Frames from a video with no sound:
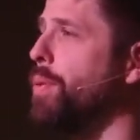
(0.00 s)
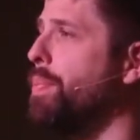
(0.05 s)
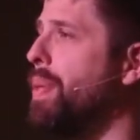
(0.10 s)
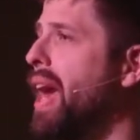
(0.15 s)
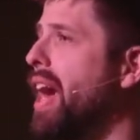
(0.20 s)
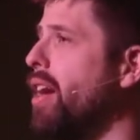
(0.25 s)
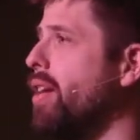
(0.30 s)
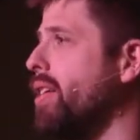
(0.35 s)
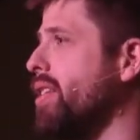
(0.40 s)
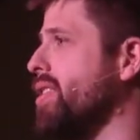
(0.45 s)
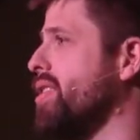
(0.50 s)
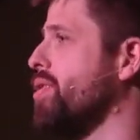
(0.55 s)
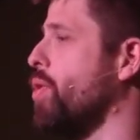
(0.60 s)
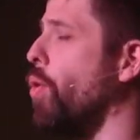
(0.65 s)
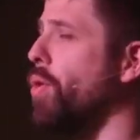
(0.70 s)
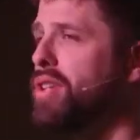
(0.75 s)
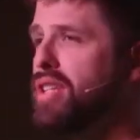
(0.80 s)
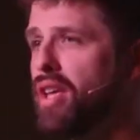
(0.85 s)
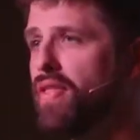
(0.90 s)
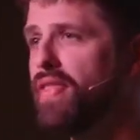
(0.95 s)
your parents
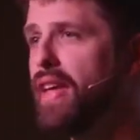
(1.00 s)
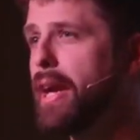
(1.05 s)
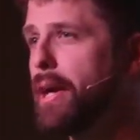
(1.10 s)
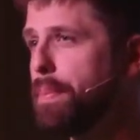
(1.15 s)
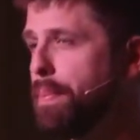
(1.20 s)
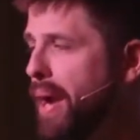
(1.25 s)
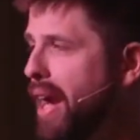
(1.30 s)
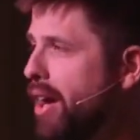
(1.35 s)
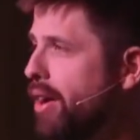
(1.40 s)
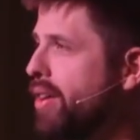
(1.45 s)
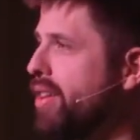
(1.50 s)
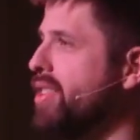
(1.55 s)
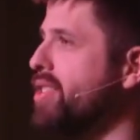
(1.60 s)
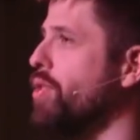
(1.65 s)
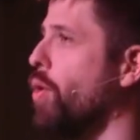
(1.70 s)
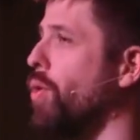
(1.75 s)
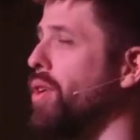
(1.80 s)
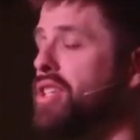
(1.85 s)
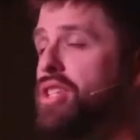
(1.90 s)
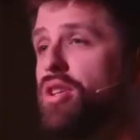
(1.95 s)
or to their
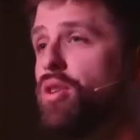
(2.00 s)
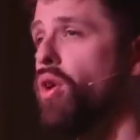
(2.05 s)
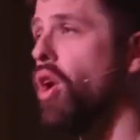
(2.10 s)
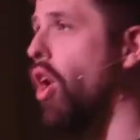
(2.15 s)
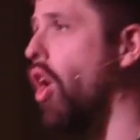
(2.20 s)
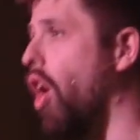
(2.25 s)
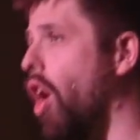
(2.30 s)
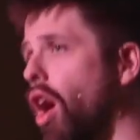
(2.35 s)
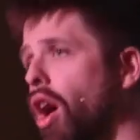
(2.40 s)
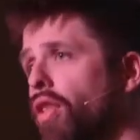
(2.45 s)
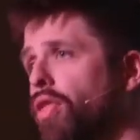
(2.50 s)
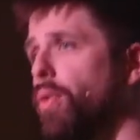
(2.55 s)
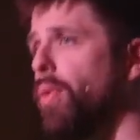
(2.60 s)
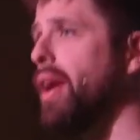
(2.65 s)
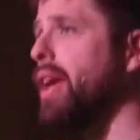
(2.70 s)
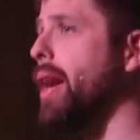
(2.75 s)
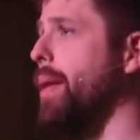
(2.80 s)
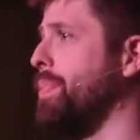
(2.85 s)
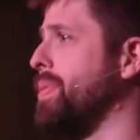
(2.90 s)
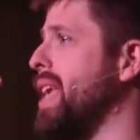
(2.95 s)
parents or to all the
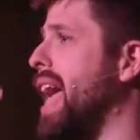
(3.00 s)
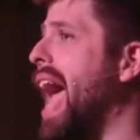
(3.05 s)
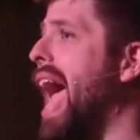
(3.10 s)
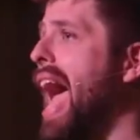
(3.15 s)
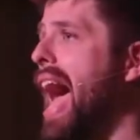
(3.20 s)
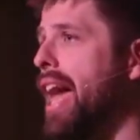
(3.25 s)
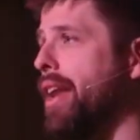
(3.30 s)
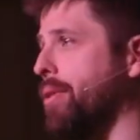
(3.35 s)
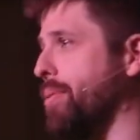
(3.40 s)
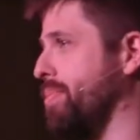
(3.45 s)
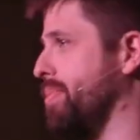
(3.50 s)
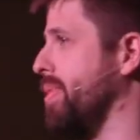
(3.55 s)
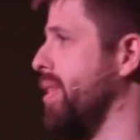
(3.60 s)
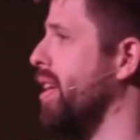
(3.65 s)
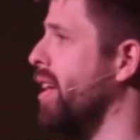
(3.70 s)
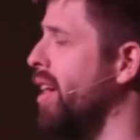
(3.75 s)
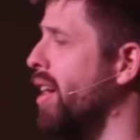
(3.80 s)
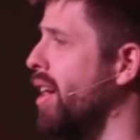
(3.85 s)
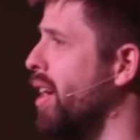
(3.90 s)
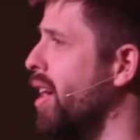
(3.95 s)
way up to Adam.
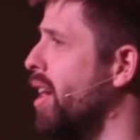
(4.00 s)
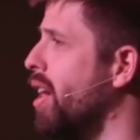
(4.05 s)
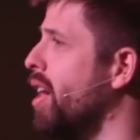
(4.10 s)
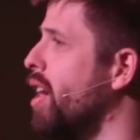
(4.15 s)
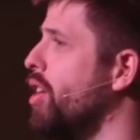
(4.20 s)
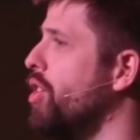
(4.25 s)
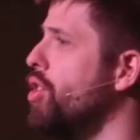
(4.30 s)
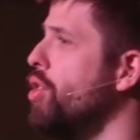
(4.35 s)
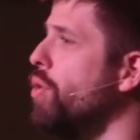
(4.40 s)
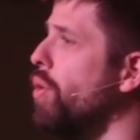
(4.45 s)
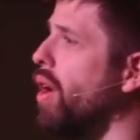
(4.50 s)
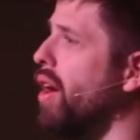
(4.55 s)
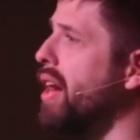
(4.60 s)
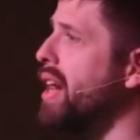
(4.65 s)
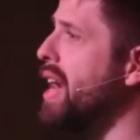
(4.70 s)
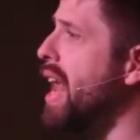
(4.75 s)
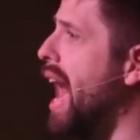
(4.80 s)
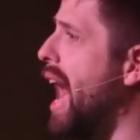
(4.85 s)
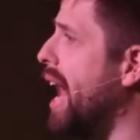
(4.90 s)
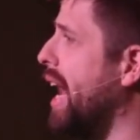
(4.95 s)
You are
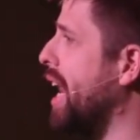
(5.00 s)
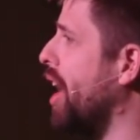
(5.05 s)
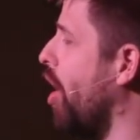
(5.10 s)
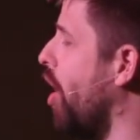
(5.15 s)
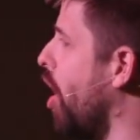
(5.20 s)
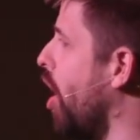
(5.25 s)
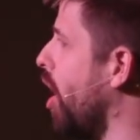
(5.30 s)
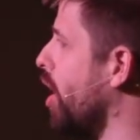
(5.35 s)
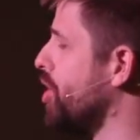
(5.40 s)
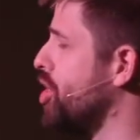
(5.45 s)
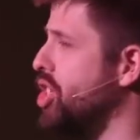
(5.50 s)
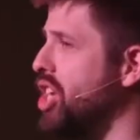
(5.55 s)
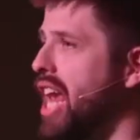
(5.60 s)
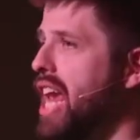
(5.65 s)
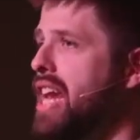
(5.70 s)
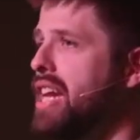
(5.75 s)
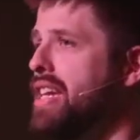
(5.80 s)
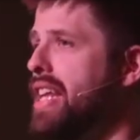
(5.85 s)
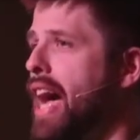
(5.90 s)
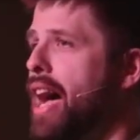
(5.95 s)
not at all
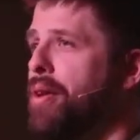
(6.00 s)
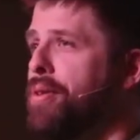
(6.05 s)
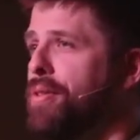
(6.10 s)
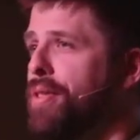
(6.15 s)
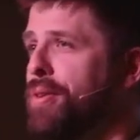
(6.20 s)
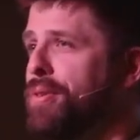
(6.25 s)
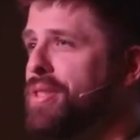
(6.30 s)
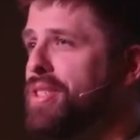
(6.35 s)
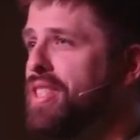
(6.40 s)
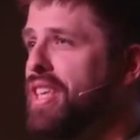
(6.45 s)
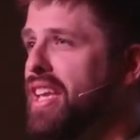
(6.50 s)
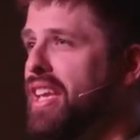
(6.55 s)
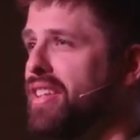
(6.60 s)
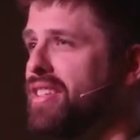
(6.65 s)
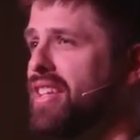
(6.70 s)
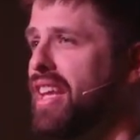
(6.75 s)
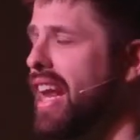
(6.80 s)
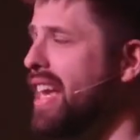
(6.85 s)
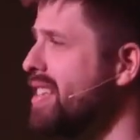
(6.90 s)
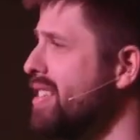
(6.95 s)
chained down to those
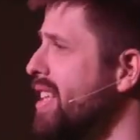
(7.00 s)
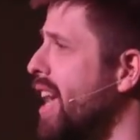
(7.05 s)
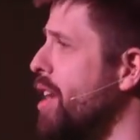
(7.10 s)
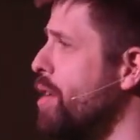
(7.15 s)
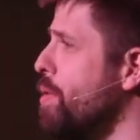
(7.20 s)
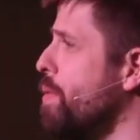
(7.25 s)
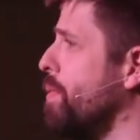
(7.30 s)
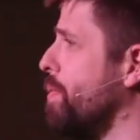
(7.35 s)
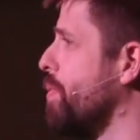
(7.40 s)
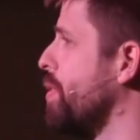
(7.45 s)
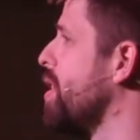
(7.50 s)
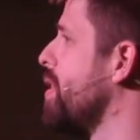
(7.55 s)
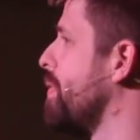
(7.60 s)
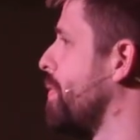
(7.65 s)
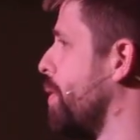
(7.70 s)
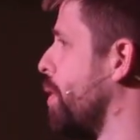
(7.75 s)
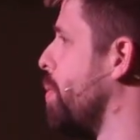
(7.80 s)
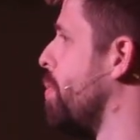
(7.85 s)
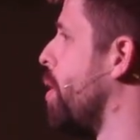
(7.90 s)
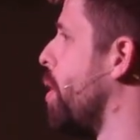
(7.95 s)
things. Can I set you free
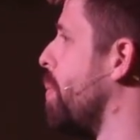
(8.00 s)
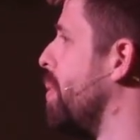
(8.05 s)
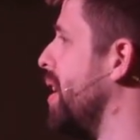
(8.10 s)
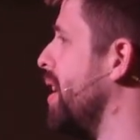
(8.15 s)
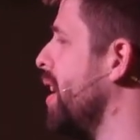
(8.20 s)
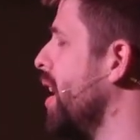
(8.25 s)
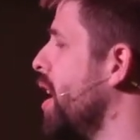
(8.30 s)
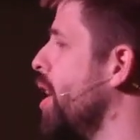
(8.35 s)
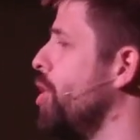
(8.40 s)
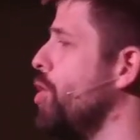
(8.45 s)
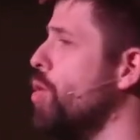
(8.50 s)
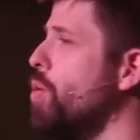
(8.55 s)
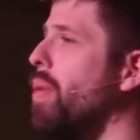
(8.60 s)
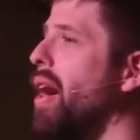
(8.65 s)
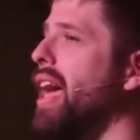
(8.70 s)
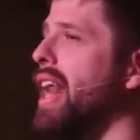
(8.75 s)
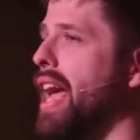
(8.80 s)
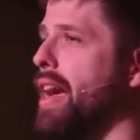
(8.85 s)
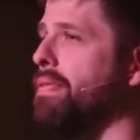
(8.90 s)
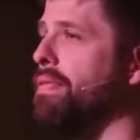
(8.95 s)
for a moment? You
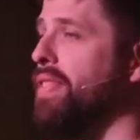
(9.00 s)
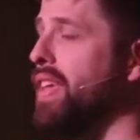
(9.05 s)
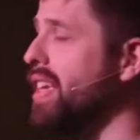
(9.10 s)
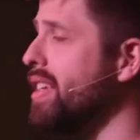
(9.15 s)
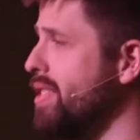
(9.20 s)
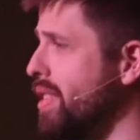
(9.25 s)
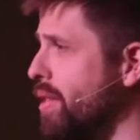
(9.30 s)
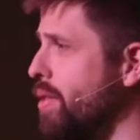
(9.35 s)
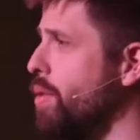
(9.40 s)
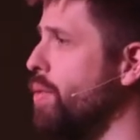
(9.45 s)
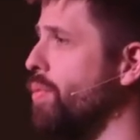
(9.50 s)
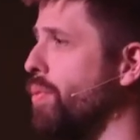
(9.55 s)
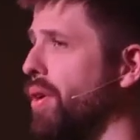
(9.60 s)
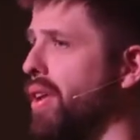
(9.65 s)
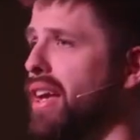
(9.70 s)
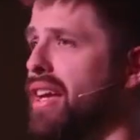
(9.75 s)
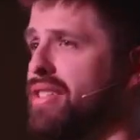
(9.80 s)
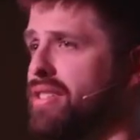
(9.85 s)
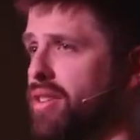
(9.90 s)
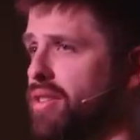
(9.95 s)
might have things that you've
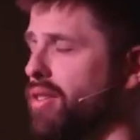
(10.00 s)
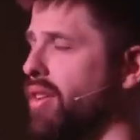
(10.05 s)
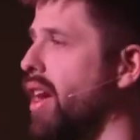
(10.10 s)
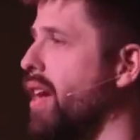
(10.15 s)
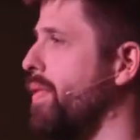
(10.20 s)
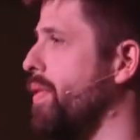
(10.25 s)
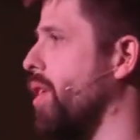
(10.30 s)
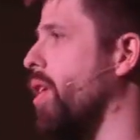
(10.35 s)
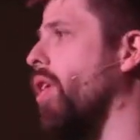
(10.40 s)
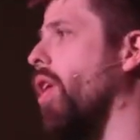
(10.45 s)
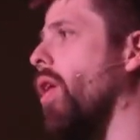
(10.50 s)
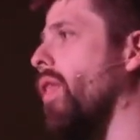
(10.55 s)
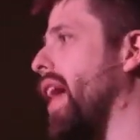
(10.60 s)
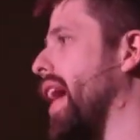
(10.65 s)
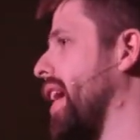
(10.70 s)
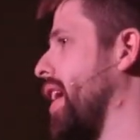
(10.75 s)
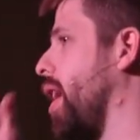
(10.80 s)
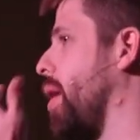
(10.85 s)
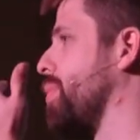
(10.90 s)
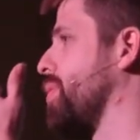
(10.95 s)
realized in your life and you go, oh,
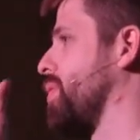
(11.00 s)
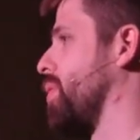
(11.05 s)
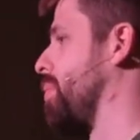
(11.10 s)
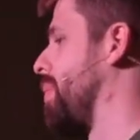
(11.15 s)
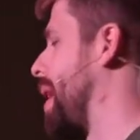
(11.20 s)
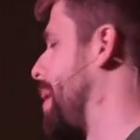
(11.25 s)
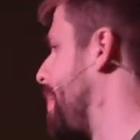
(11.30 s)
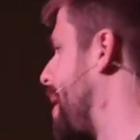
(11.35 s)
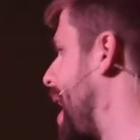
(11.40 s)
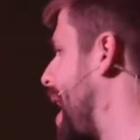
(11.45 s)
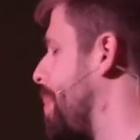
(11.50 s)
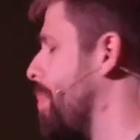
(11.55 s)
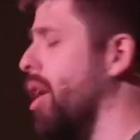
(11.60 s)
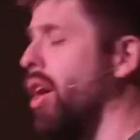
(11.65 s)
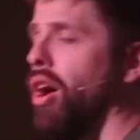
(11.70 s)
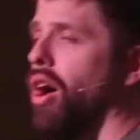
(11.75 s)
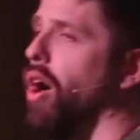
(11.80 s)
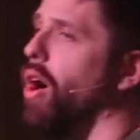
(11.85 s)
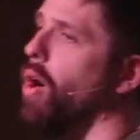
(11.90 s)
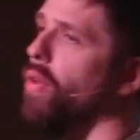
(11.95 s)
that comes from my mom.
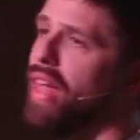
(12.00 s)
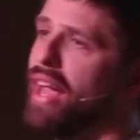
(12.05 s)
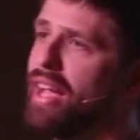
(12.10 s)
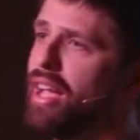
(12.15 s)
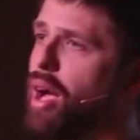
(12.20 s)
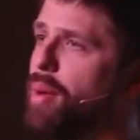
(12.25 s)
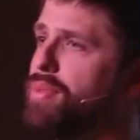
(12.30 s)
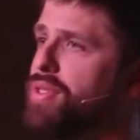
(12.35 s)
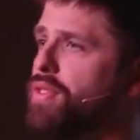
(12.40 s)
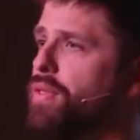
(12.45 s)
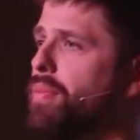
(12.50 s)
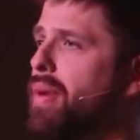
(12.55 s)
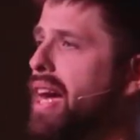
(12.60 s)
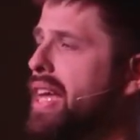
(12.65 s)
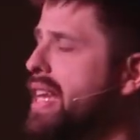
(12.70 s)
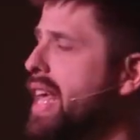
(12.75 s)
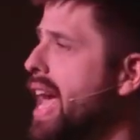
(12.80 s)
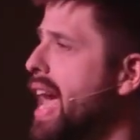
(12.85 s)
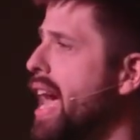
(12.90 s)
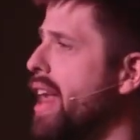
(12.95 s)
Oh, that comes from
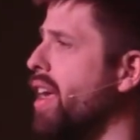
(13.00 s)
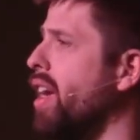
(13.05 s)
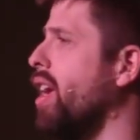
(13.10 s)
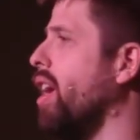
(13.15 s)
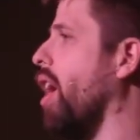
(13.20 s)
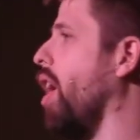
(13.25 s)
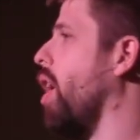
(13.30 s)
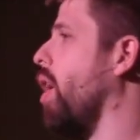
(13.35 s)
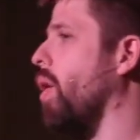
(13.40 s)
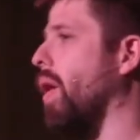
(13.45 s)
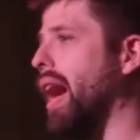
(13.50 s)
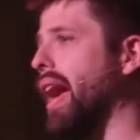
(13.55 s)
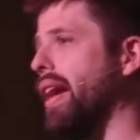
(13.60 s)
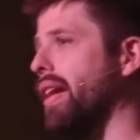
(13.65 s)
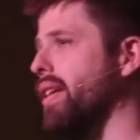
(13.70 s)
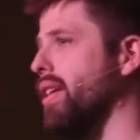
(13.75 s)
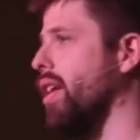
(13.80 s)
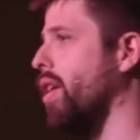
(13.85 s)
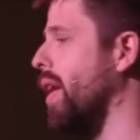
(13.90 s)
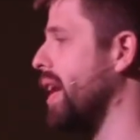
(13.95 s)
my dad. Oh,
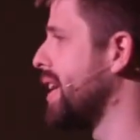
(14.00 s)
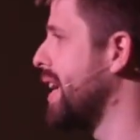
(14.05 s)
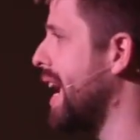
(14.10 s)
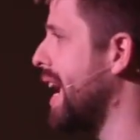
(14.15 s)
I